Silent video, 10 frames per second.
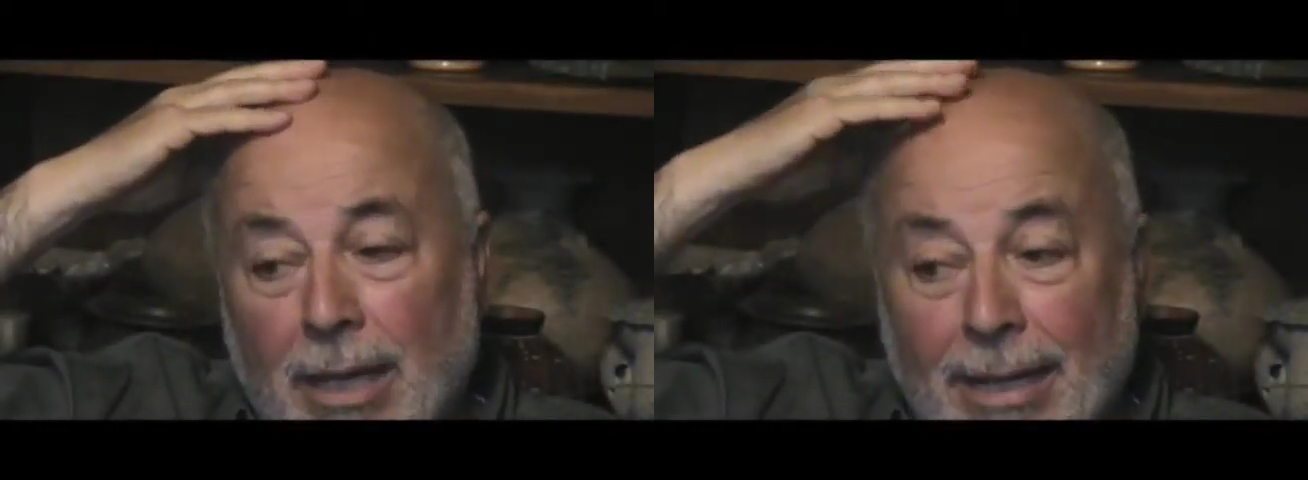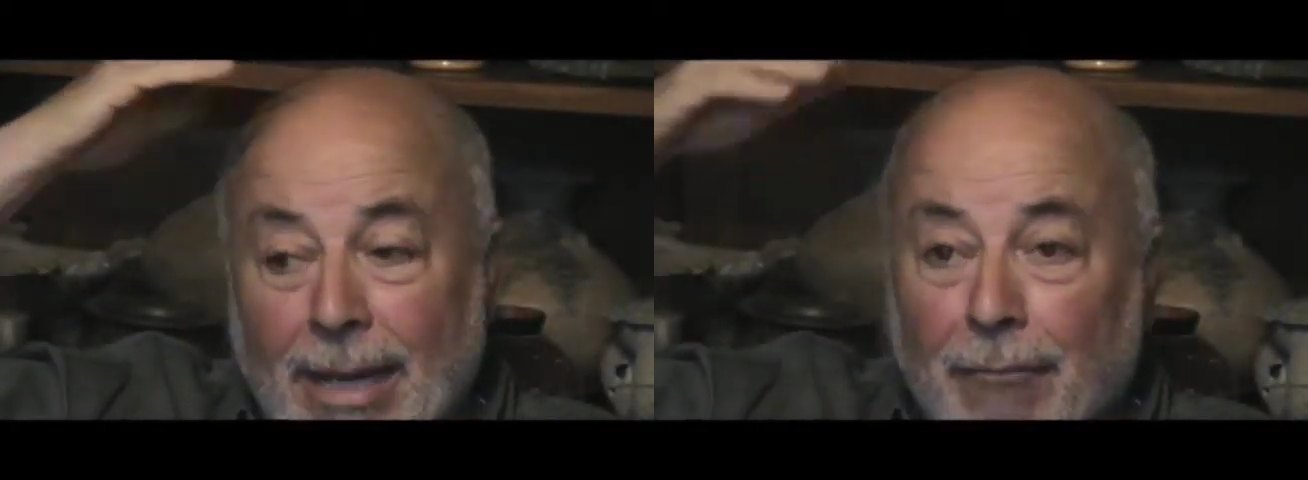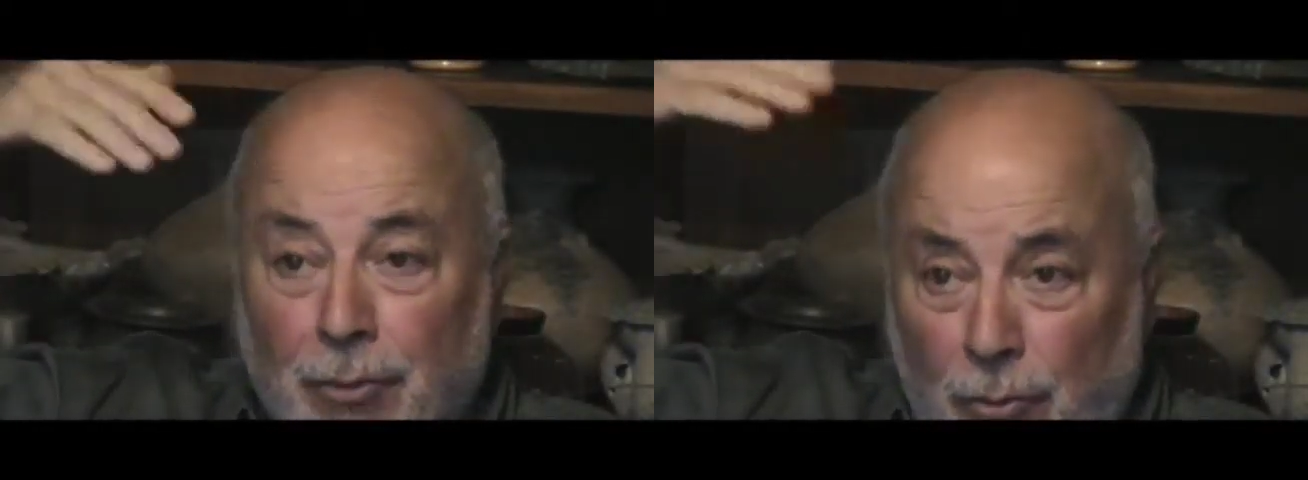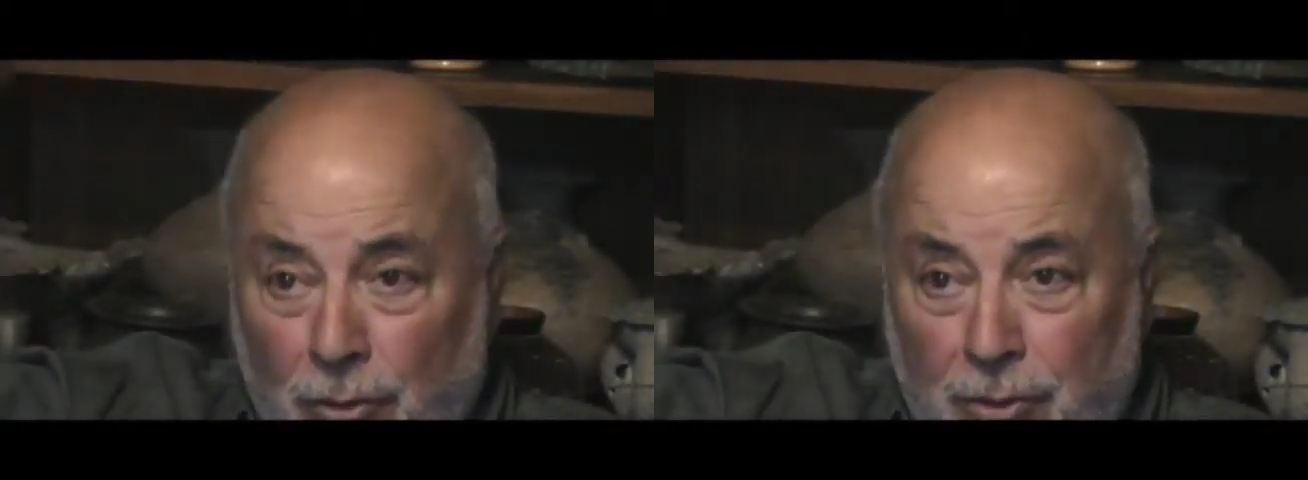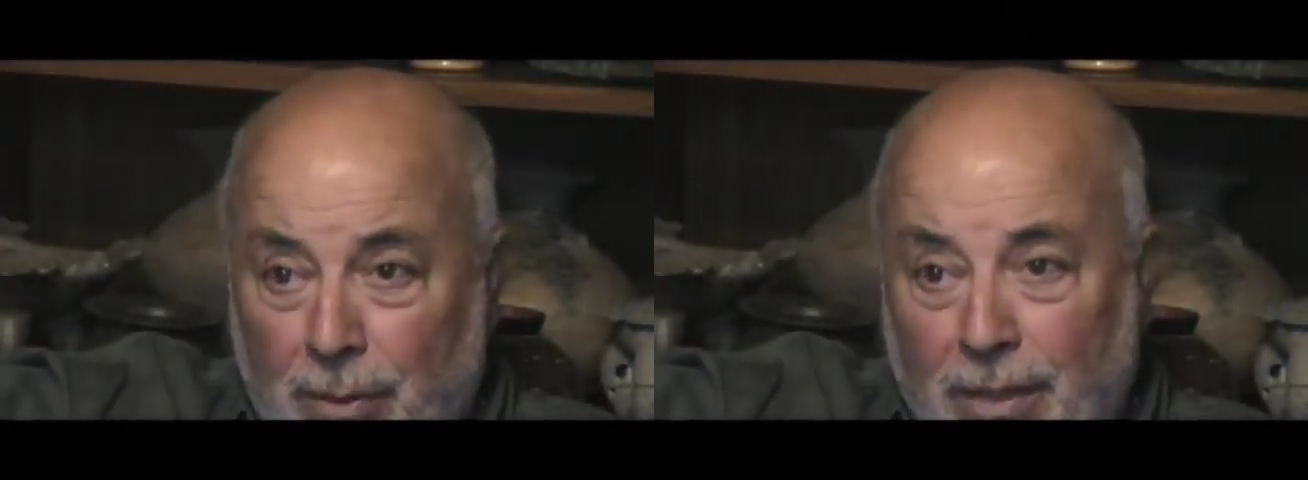and
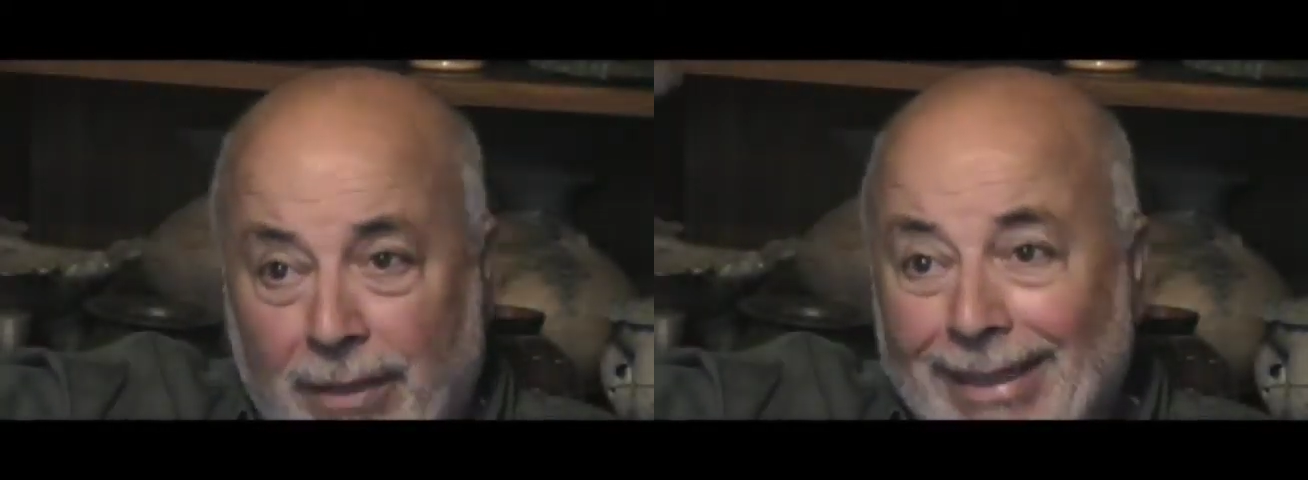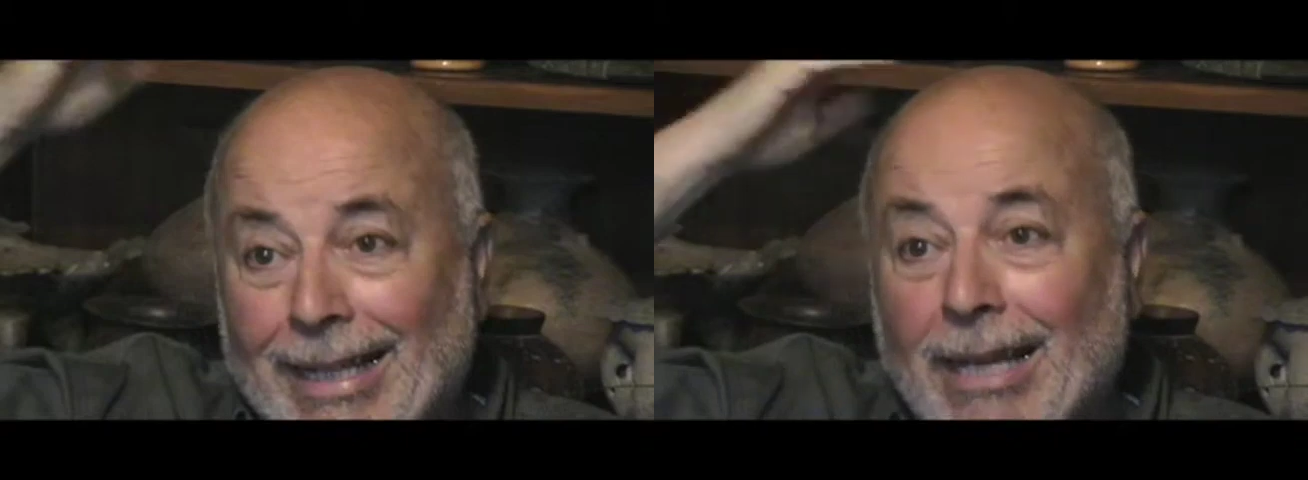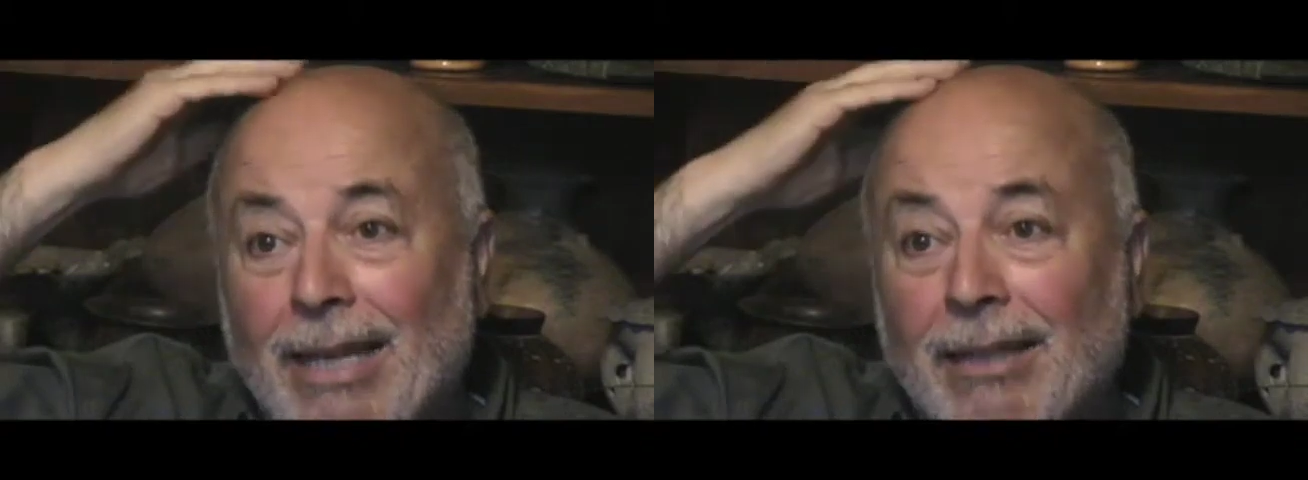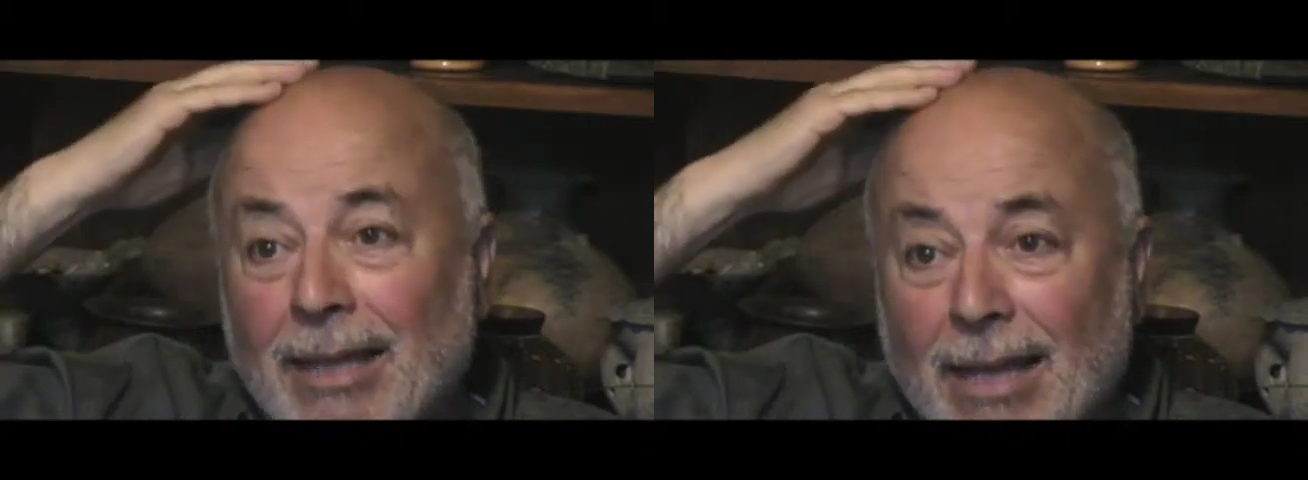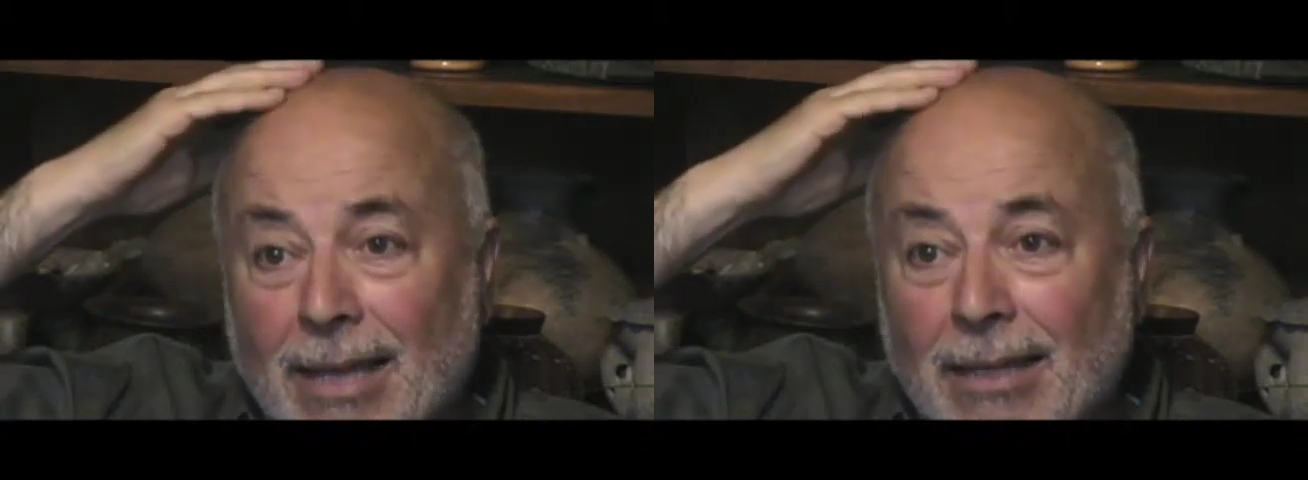afterwards by the Licanantay